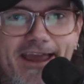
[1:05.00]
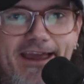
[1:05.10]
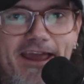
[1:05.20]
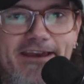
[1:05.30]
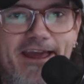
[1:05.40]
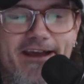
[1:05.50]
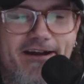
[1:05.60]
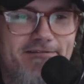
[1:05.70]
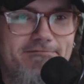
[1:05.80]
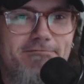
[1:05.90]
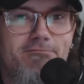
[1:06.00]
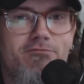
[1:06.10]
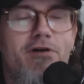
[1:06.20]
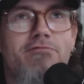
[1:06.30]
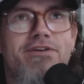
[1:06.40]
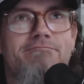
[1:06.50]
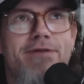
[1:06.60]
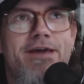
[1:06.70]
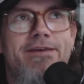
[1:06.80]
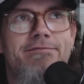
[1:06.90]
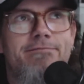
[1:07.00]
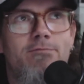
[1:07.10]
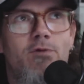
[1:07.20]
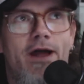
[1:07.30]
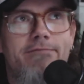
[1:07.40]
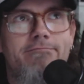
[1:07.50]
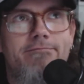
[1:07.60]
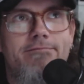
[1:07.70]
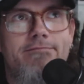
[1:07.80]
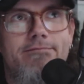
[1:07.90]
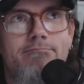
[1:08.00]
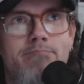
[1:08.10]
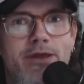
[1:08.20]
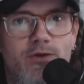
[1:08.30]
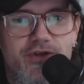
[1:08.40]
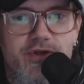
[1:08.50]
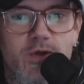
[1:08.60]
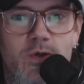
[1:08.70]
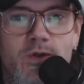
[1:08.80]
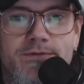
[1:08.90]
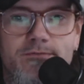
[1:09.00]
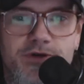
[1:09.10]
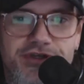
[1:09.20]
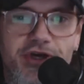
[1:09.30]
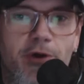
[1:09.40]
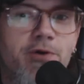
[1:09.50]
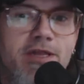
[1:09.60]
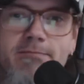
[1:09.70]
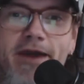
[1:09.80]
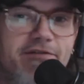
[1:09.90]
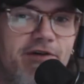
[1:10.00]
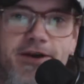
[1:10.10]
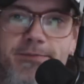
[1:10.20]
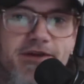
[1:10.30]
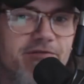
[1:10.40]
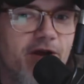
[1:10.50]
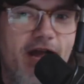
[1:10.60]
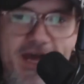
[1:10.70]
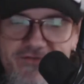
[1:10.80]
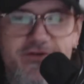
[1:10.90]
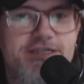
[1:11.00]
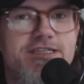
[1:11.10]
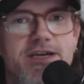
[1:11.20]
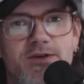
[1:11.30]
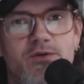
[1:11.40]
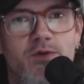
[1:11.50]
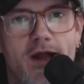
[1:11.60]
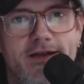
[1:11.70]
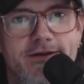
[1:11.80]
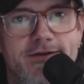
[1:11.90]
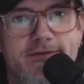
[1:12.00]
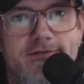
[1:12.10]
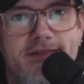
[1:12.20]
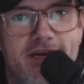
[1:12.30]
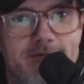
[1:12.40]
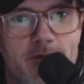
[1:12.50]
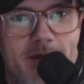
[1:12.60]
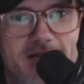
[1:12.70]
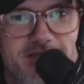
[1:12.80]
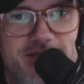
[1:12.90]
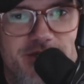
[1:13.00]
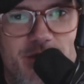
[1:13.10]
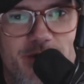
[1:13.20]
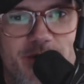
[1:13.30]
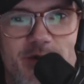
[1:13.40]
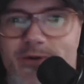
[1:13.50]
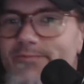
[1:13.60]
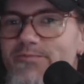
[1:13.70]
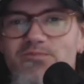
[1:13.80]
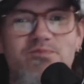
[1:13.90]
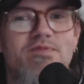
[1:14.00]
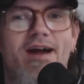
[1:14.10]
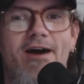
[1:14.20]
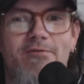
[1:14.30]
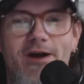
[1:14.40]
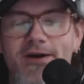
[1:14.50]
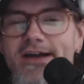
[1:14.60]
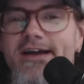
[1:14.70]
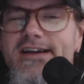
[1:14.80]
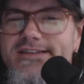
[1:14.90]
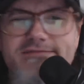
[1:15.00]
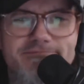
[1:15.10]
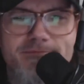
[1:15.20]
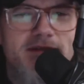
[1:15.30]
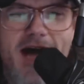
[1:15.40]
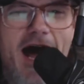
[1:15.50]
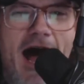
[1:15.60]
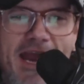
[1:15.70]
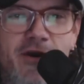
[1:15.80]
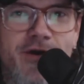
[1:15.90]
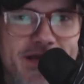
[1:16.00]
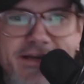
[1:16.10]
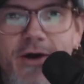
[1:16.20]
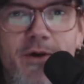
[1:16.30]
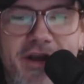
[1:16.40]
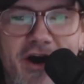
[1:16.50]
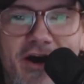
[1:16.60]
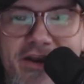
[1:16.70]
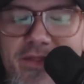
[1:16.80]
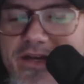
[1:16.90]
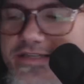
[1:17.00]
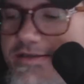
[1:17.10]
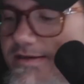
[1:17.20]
in what would have been, middle school, would totally make fun of me for every single record that I'm about to show you. I don't know. There's an irony going on in this.